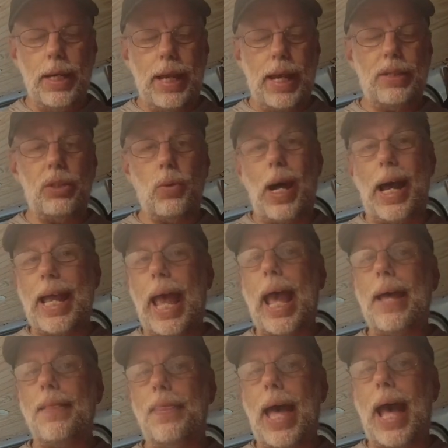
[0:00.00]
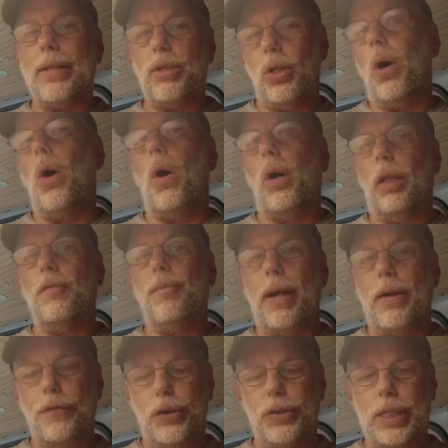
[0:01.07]
And so I add that to all of
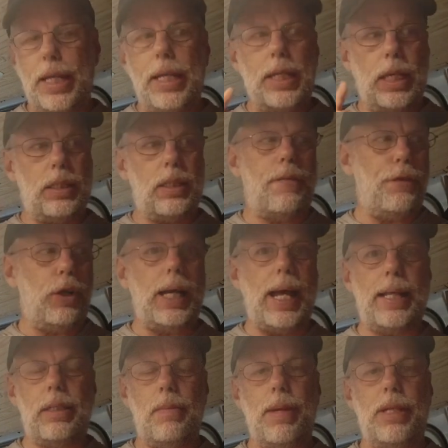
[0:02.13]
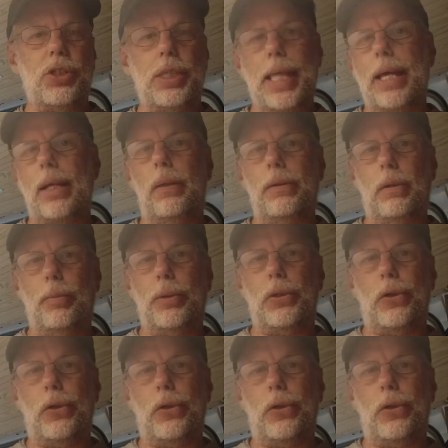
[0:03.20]
my first aid kits. I forgot to mention that a little bit